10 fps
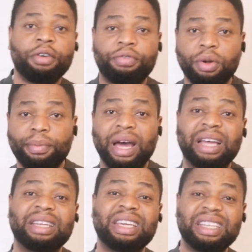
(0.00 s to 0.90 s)
from
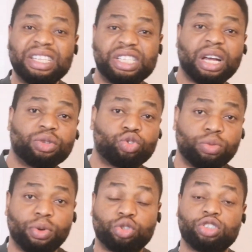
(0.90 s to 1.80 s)
an initial
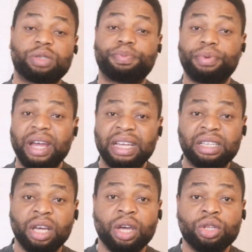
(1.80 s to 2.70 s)
tumor to
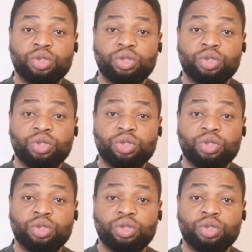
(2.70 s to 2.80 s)
spread